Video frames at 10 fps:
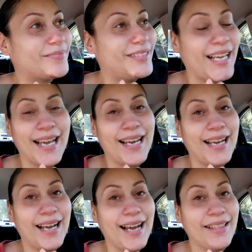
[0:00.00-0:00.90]

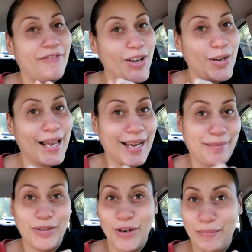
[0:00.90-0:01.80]
Like, I feel like
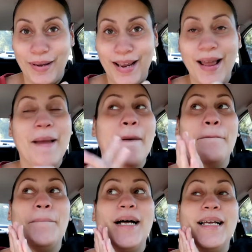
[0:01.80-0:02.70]
I'm tripping,
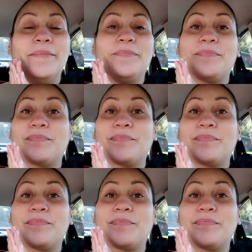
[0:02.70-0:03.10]
but